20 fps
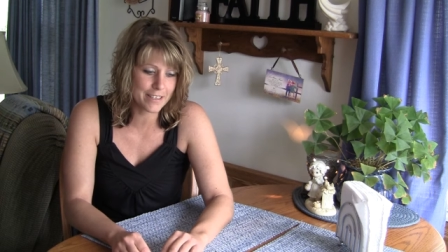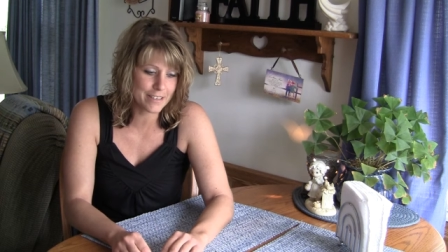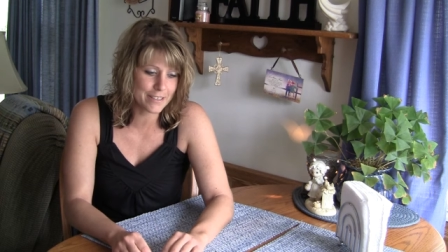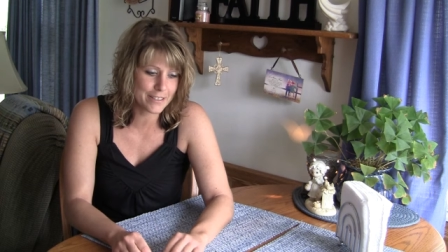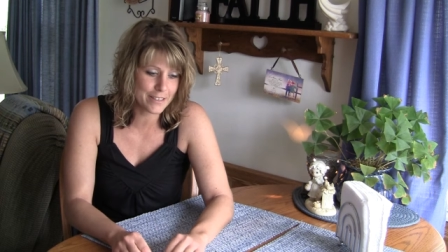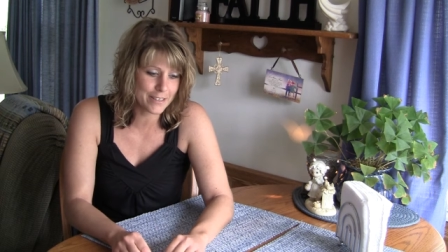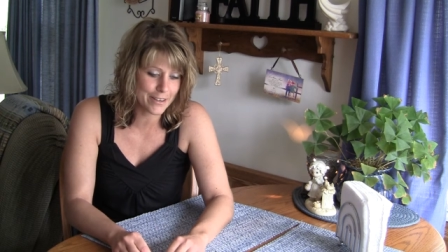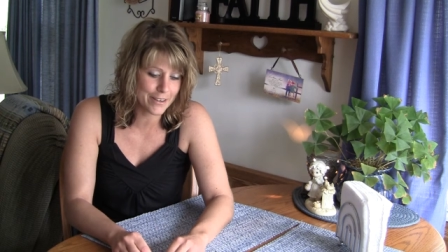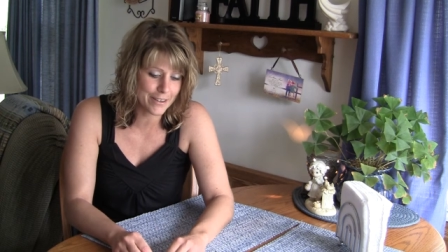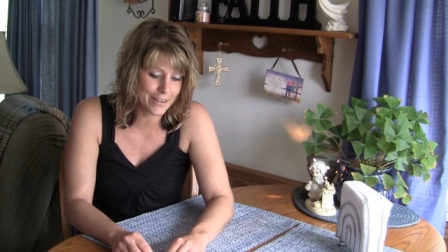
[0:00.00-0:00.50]

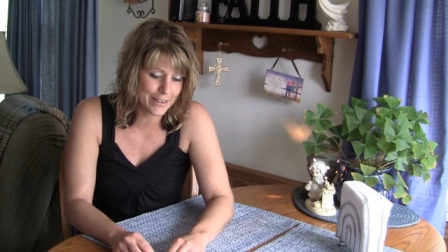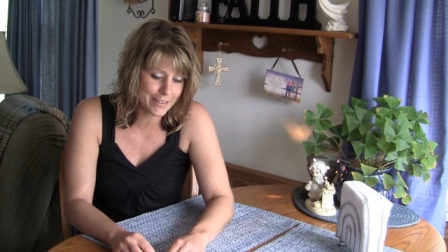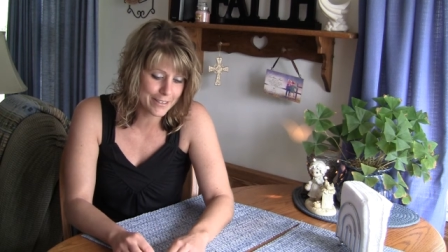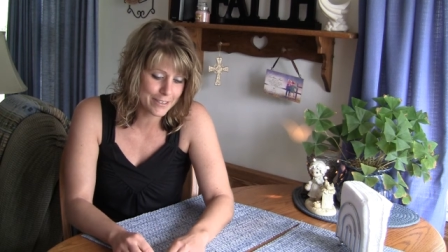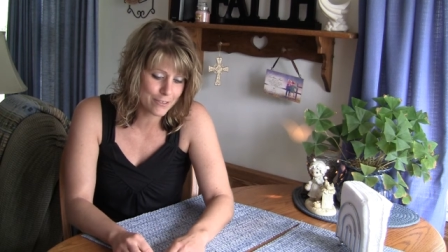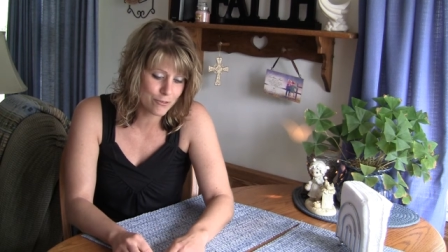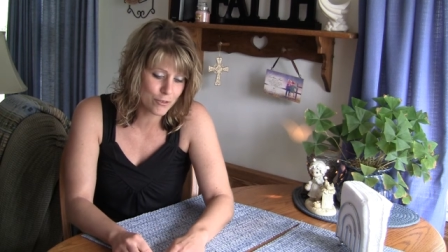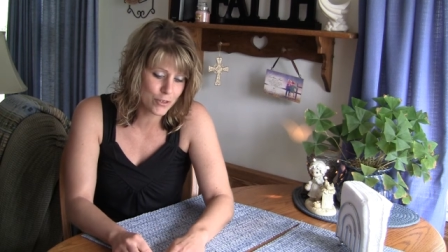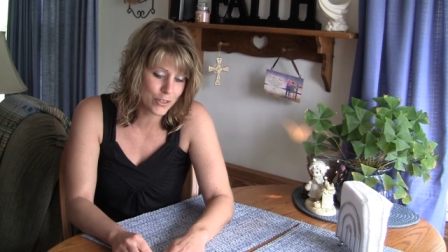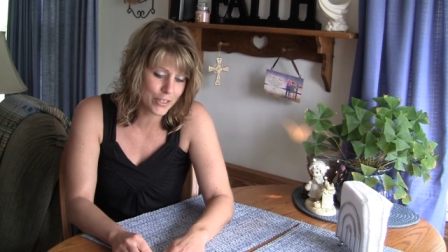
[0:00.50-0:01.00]
it's
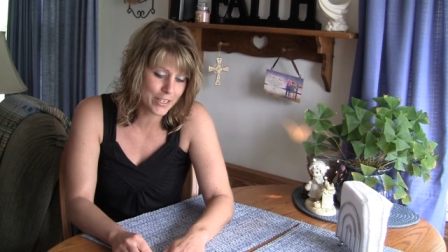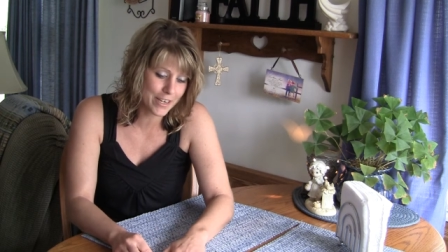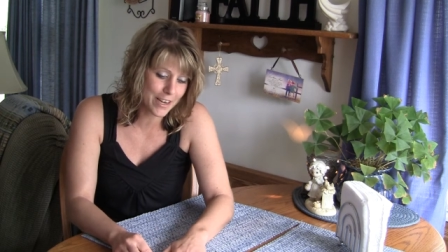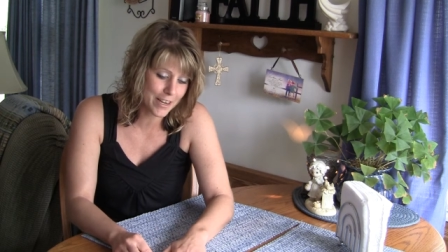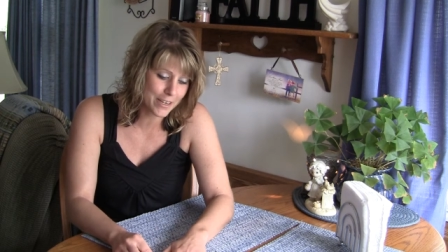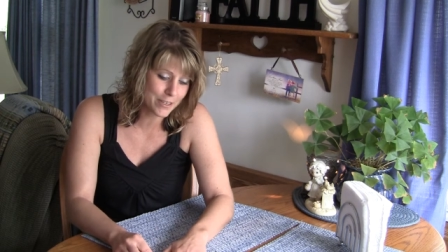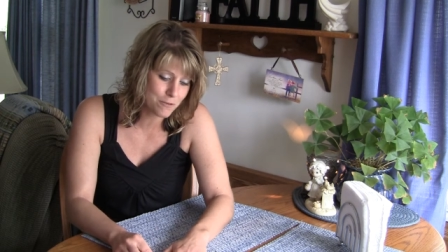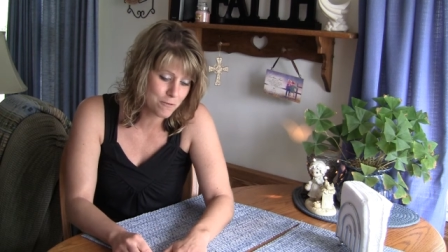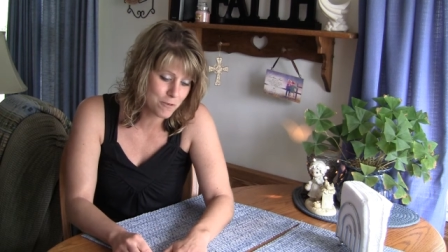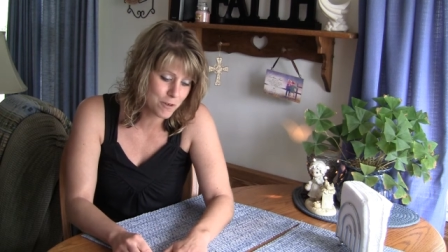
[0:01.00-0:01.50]
it's really
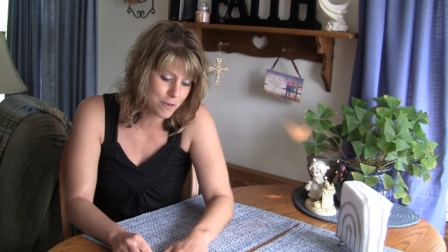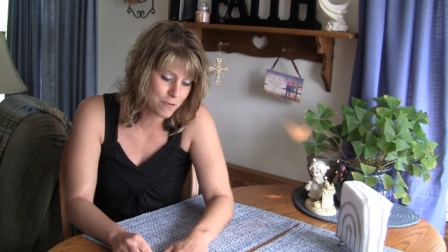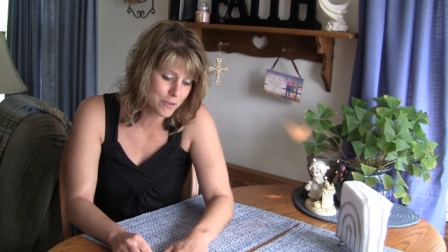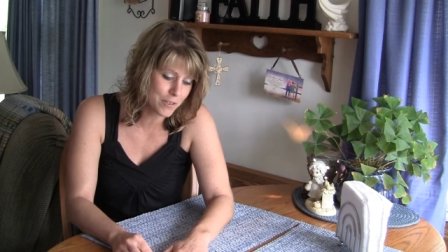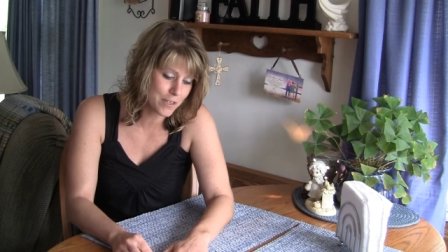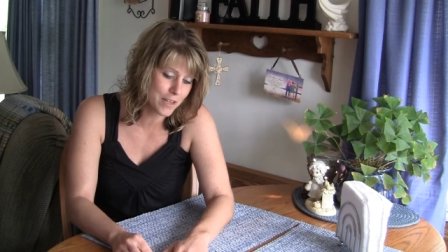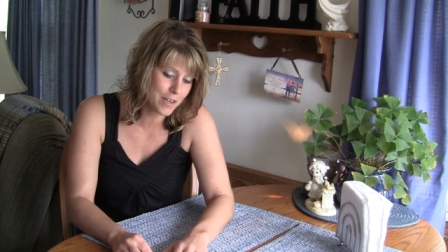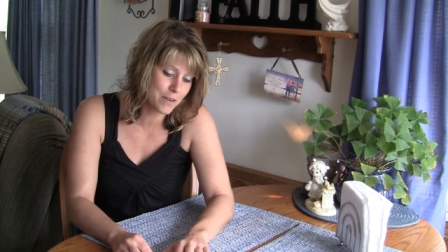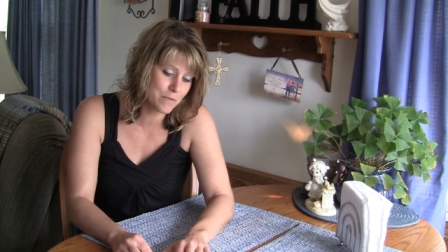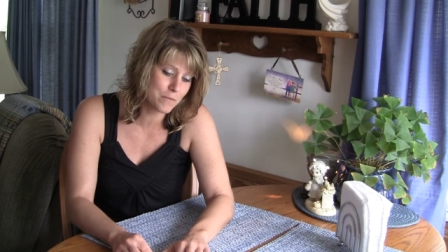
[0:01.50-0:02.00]
not to work
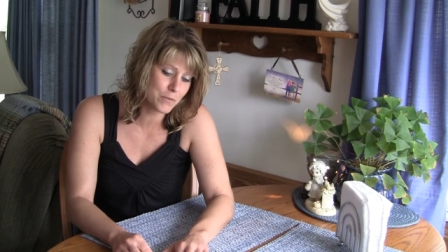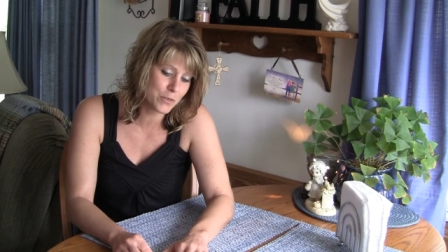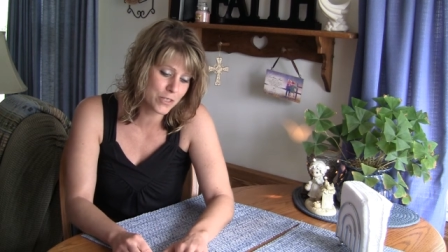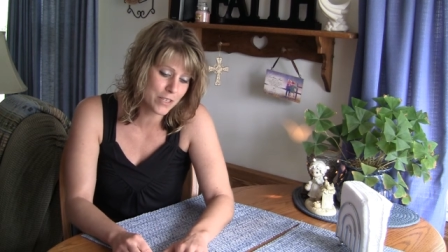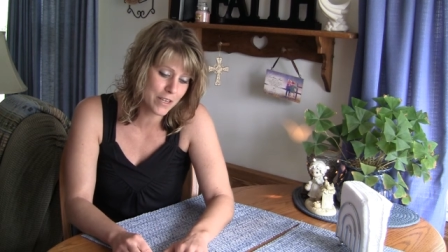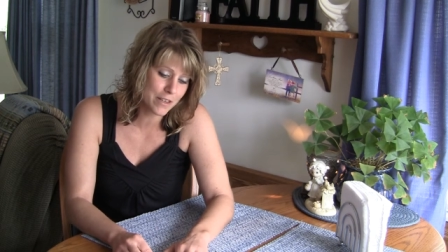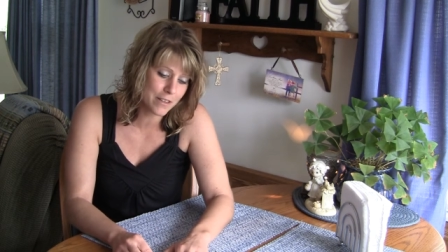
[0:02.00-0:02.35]
with animals.